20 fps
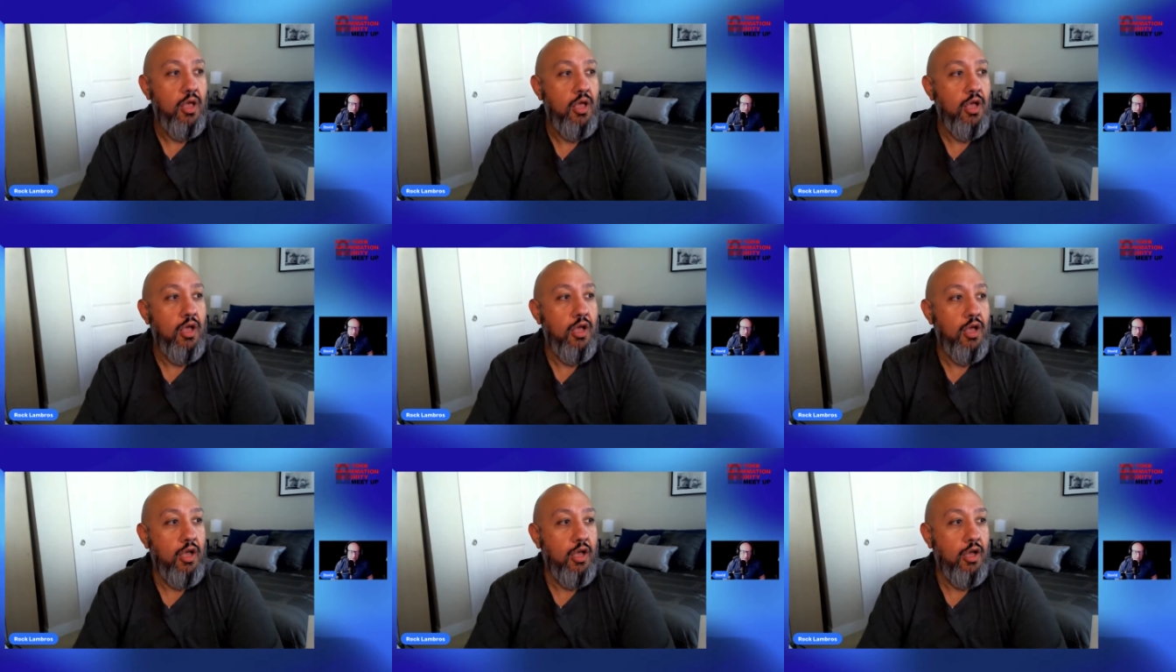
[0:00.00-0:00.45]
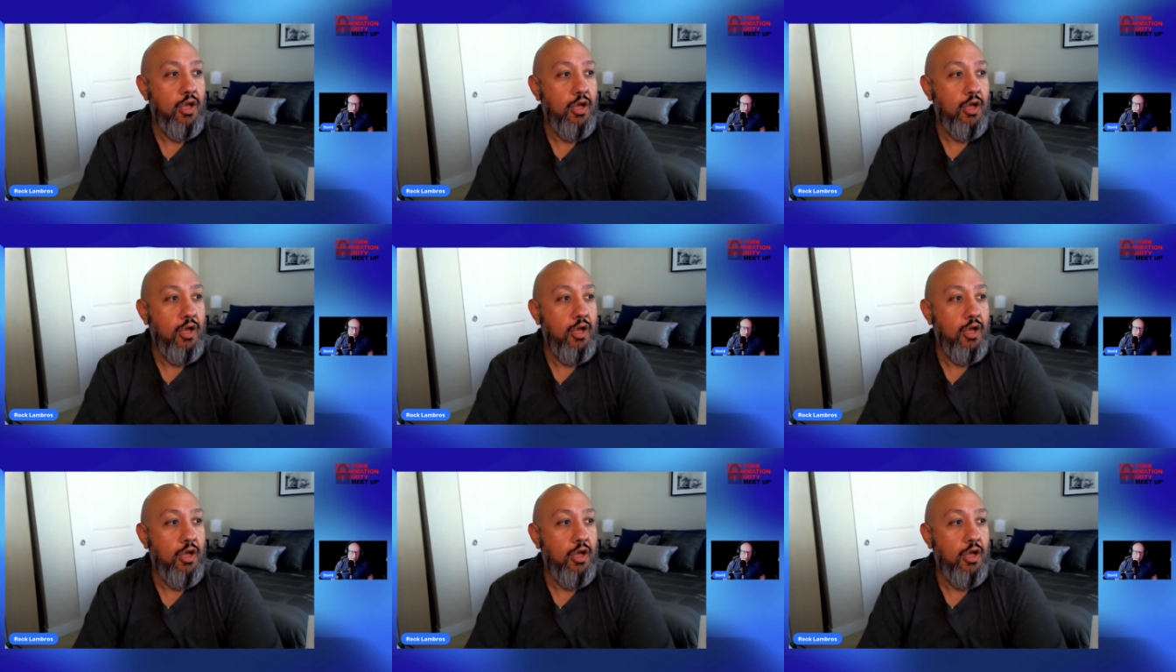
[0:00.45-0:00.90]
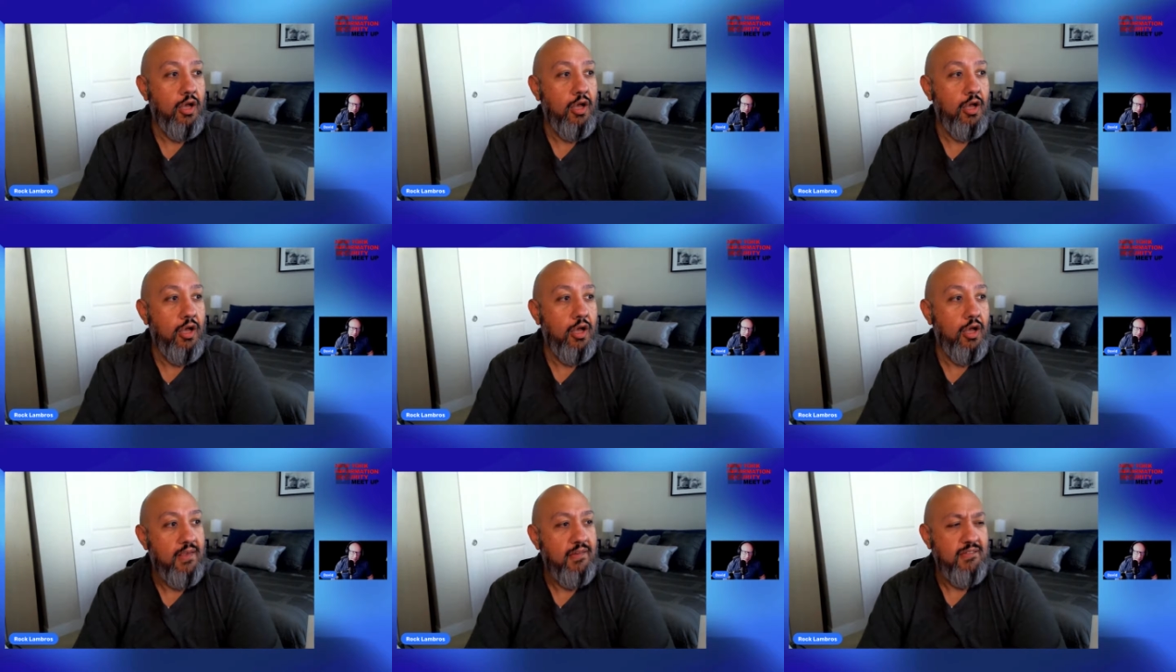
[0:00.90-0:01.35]
Um,
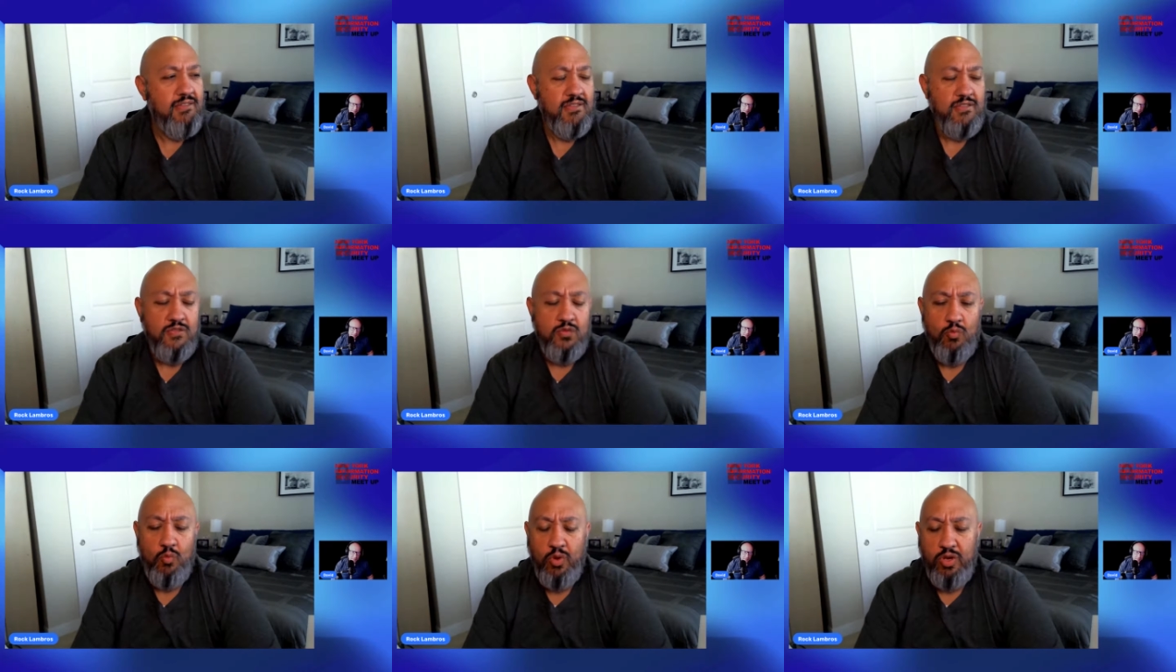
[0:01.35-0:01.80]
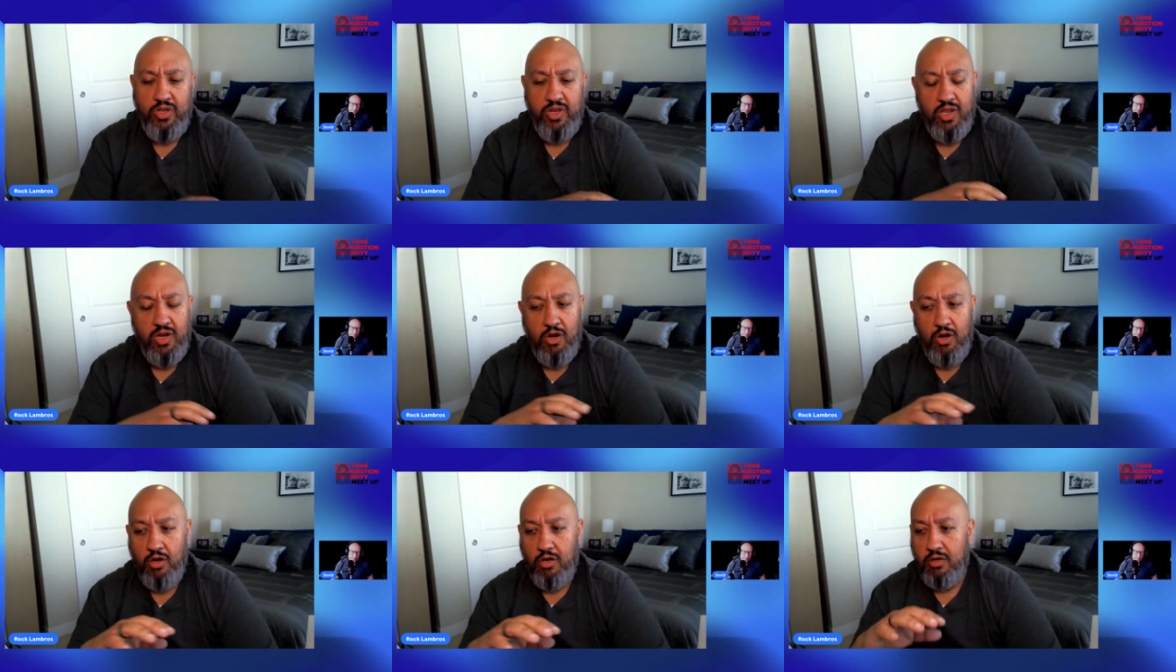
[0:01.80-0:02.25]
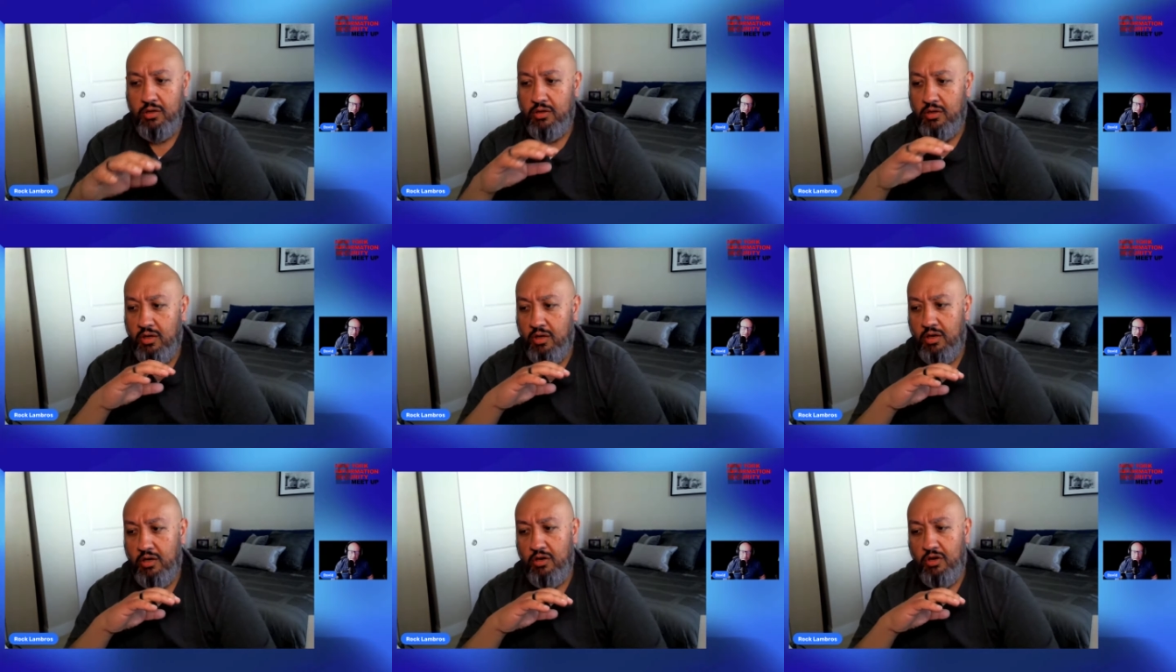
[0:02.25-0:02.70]
we did
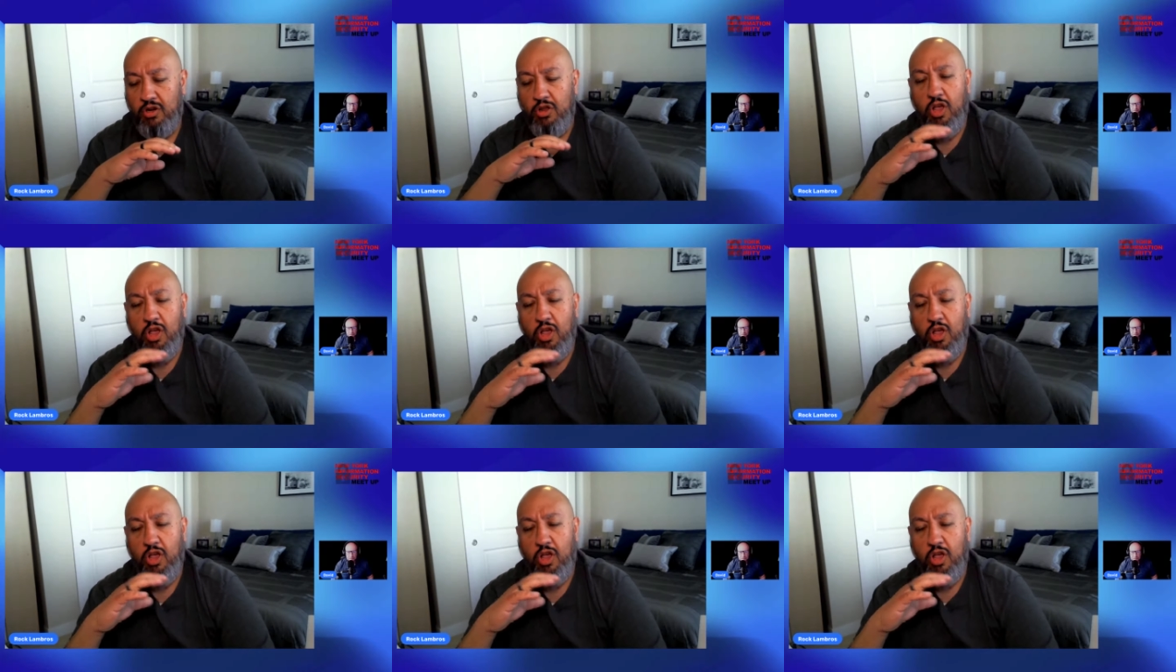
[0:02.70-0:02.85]
our